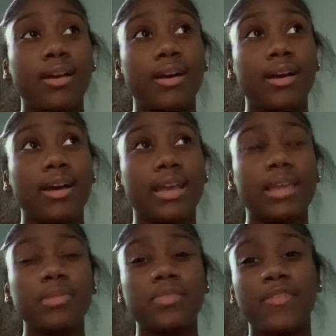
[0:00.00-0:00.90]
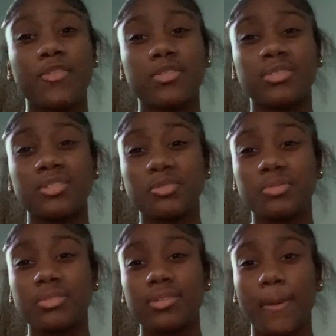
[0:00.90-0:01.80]
I can't believe I fought a dude.
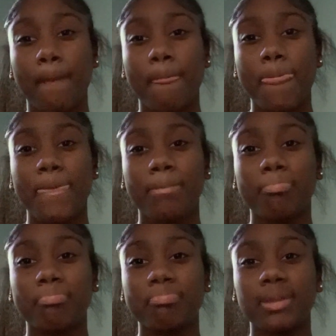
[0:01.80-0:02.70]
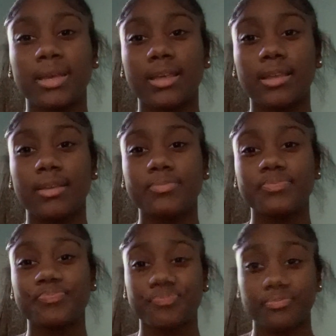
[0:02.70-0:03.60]
Like,
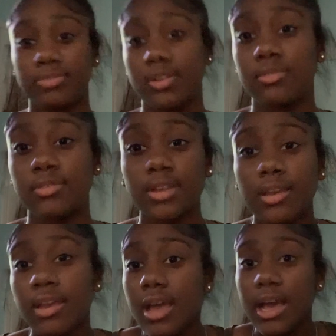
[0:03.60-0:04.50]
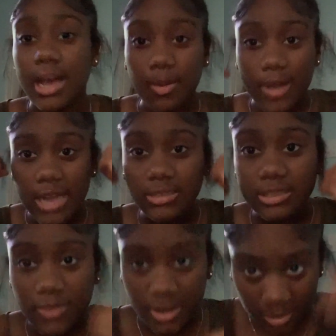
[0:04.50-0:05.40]
bro. I would actually
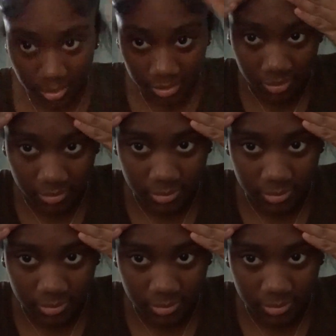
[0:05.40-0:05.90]
I a dude.